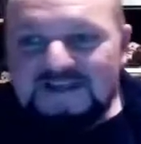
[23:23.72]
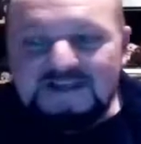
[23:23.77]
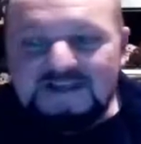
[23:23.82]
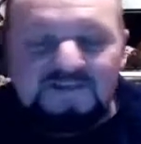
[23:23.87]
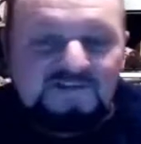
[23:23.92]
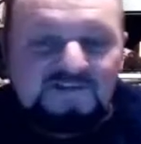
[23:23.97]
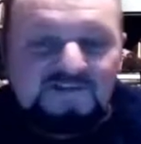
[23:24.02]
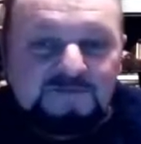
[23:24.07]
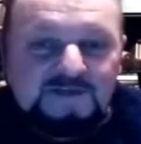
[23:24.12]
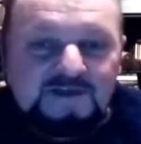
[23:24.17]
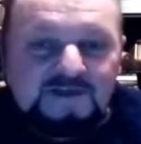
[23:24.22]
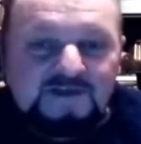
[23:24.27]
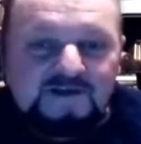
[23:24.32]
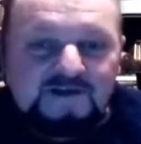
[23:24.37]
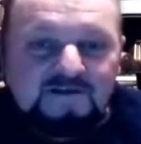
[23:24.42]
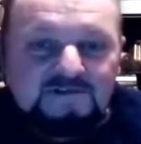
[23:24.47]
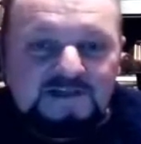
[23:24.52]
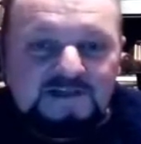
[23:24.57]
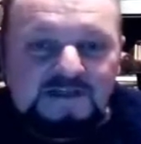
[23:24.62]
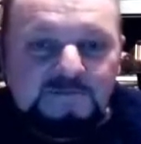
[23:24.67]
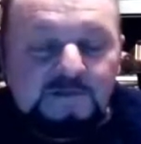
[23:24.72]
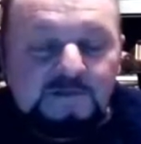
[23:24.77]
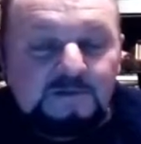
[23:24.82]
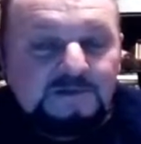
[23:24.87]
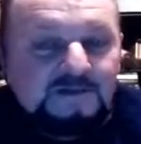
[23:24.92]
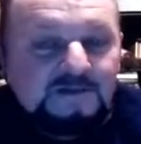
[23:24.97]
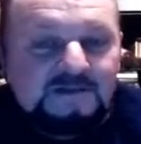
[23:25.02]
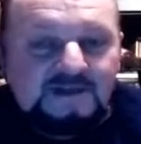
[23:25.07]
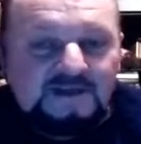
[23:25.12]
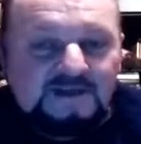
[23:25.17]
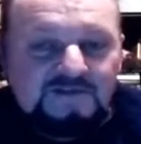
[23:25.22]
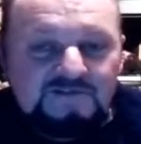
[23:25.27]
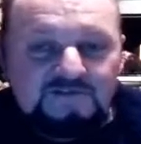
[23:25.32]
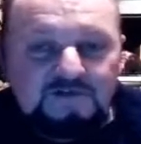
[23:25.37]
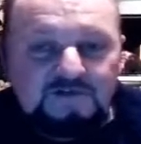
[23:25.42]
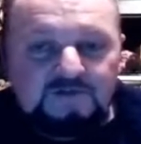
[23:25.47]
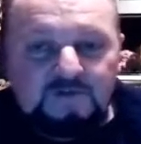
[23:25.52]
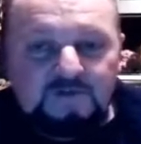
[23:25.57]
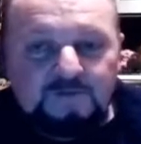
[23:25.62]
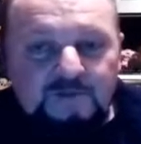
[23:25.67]
that accepting of letting people in, I guess,
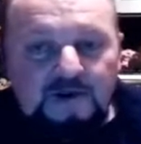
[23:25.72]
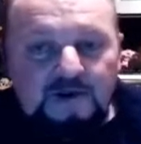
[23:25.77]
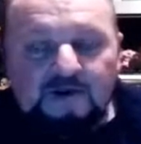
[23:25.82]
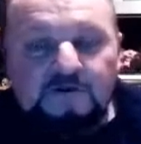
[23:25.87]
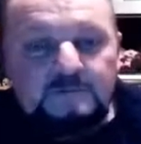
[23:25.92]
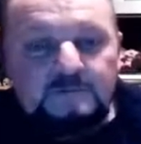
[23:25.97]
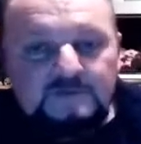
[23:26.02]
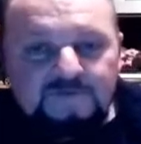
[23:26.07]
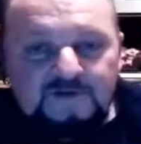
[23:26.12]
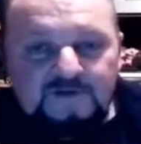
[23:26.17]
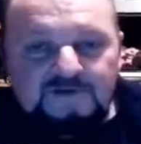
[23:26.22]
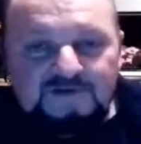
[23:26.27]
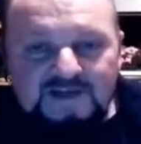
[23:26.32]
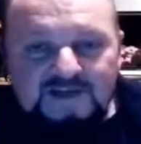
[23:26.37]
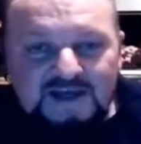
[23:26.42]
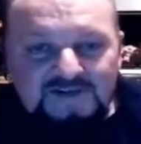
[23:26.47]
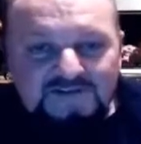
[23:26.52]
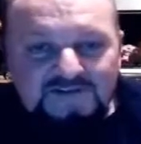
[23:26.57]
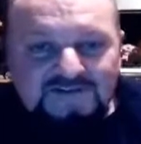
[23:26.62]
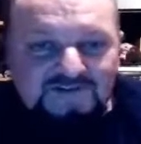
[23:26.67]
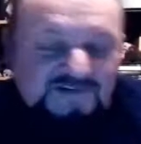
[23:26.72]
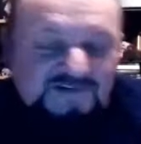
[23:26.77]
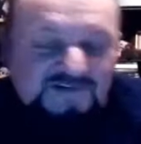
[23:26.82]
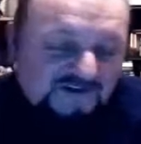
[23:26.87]
to do paranormal investigations.